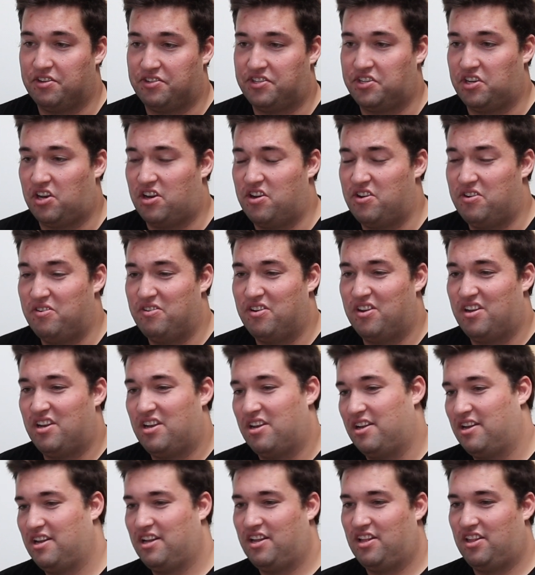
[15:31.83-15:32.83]
So
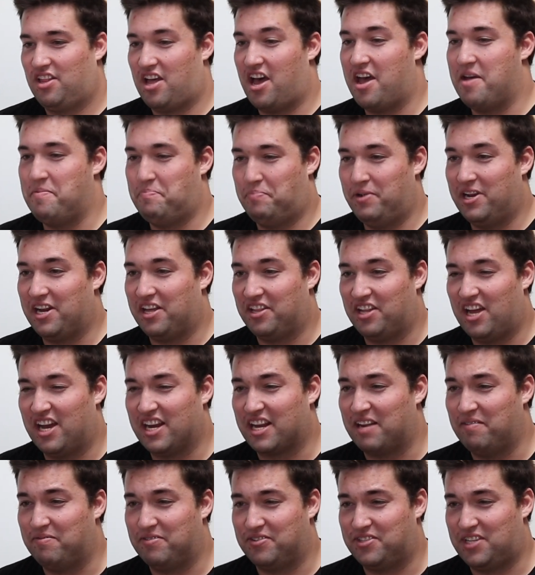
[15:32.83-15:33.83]
a bit
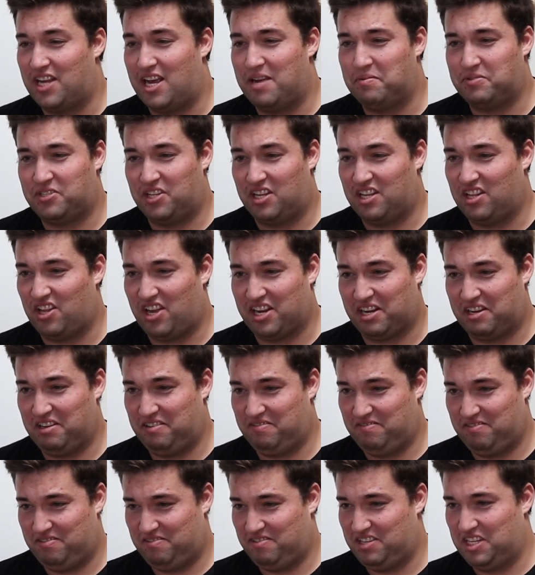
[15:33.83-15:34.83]
unlucky for Zamps there. Like,
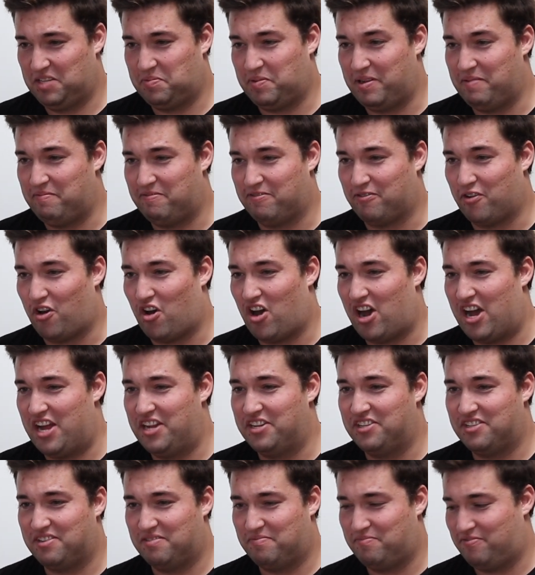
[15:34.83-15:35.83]
he's been
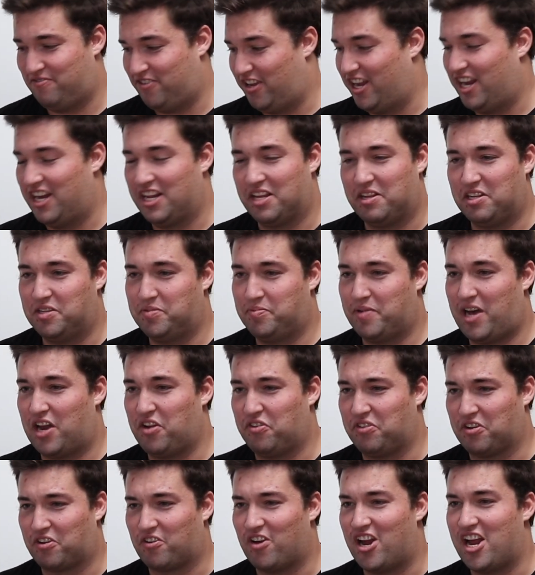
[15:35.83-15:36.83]
fined for hitting his bat
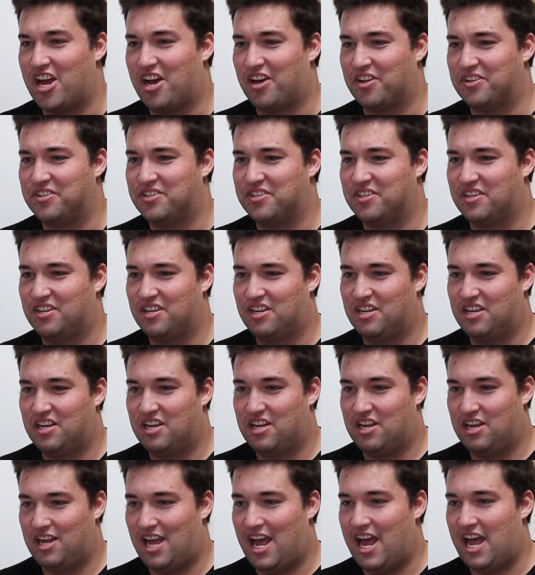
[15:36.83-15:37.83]
on the ground.
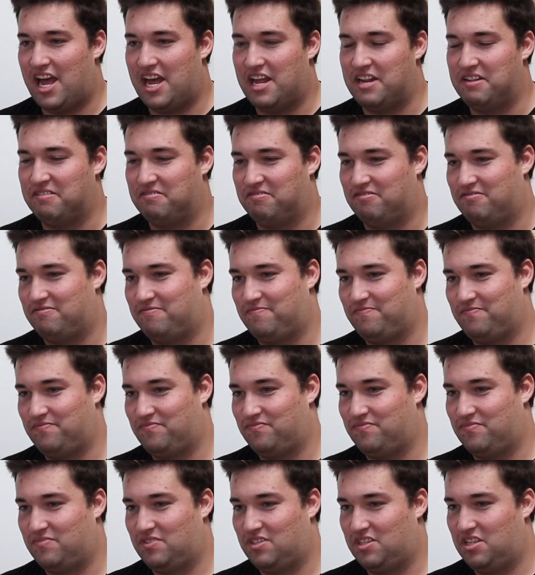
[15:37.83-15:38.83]
And
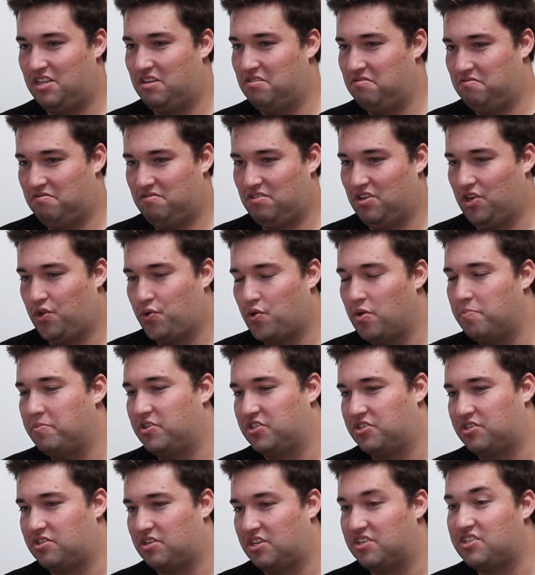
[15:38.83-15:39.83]
the
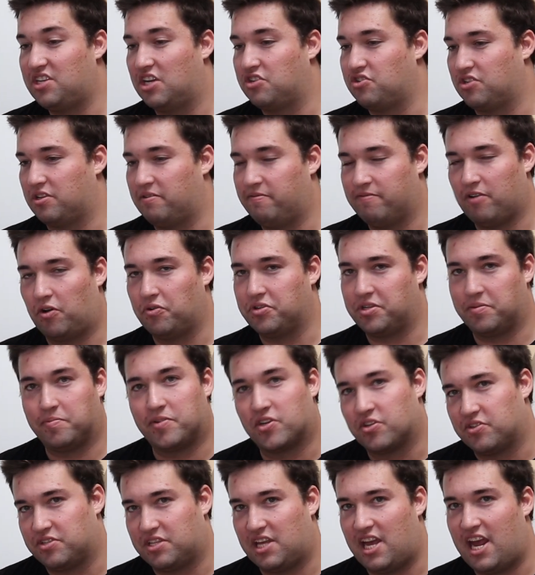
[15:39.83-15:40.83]
equipment's essentially faulty
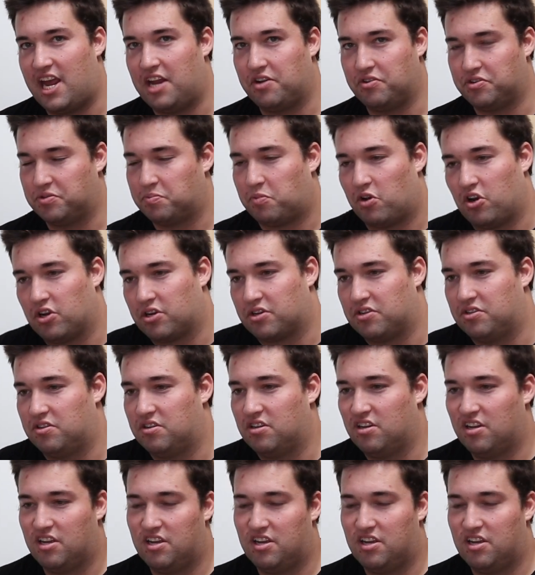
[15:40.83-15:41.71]
because the handle's broken.